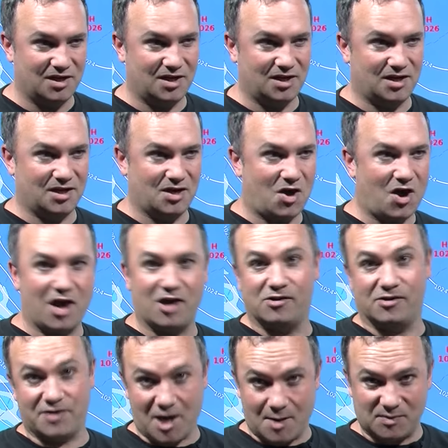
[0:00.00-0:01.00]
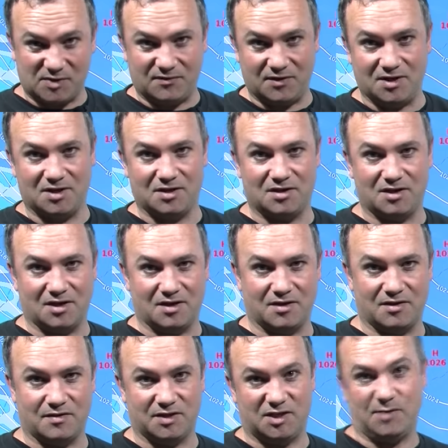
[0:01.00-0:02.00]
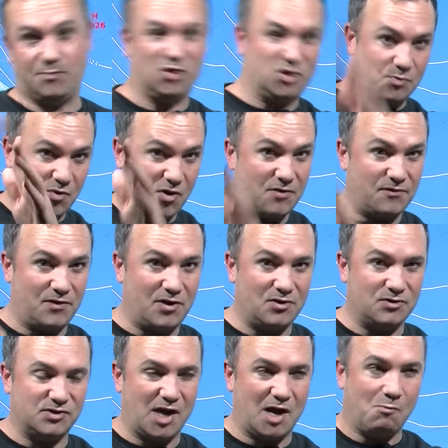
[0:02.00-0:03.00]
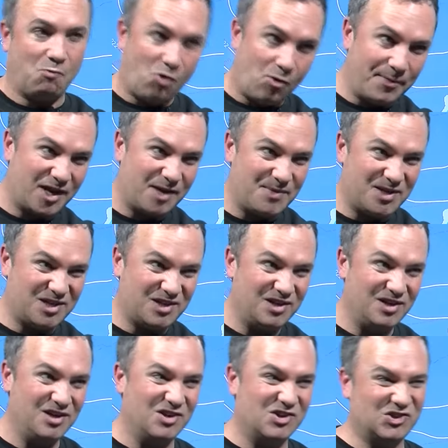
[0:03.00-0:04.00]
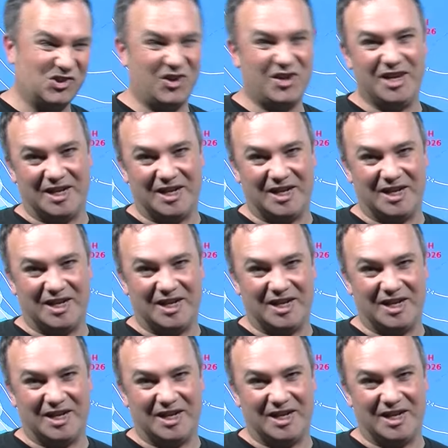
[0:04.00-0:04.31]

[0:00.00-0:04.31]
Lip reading: Higher in the atmosphere, the temperature profiles are warming a bit, so any